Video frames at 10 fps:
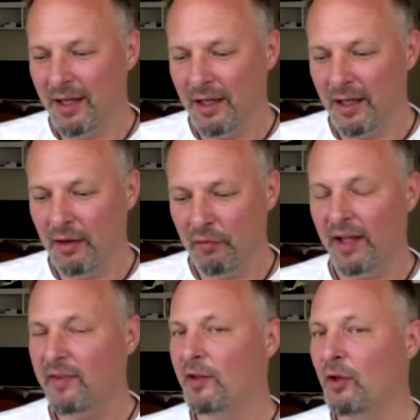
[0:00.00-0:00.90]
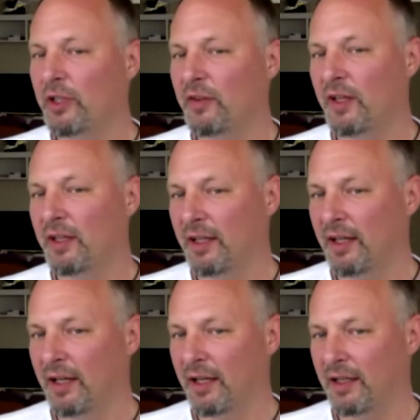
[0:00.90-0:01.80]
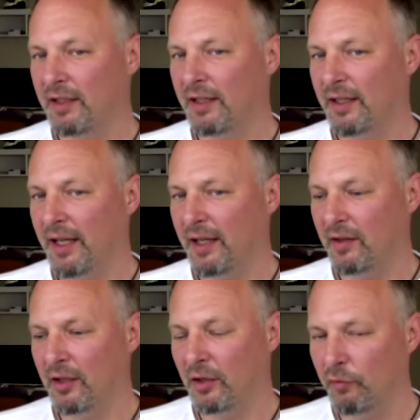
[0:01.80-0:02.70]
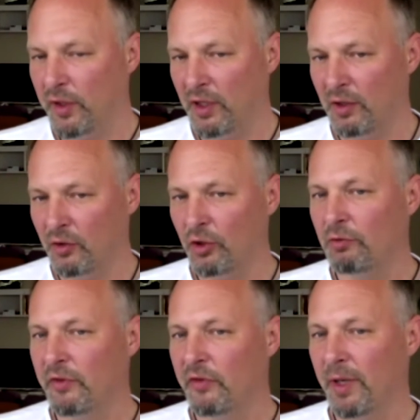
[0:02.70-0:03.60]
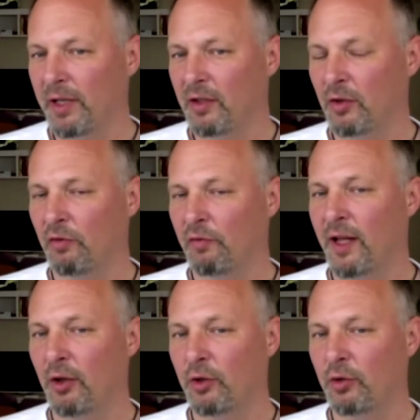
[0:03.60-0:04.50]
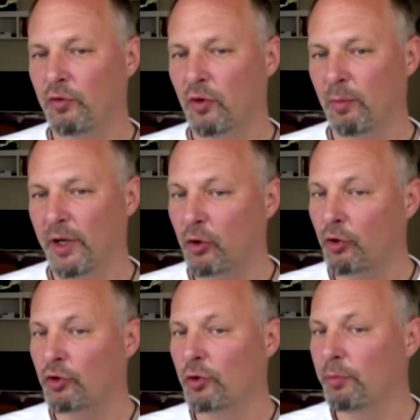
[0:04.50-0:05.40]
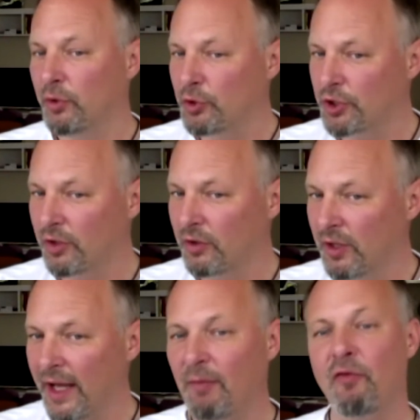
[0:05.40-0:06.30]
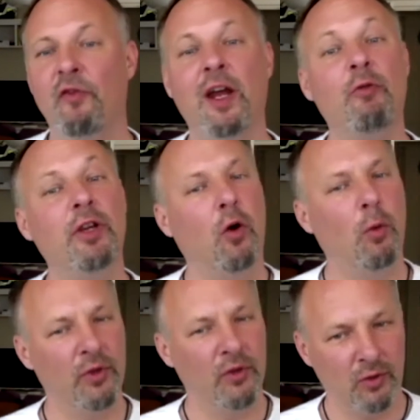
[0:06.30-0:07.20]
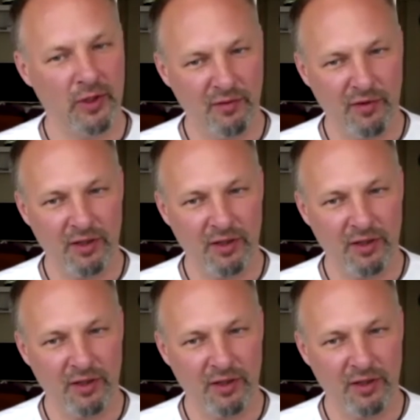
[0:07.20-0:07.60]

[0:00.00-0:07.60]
if that's the only thing that I get and I feel not respected or valued for my contribution, I'm very open to leaving.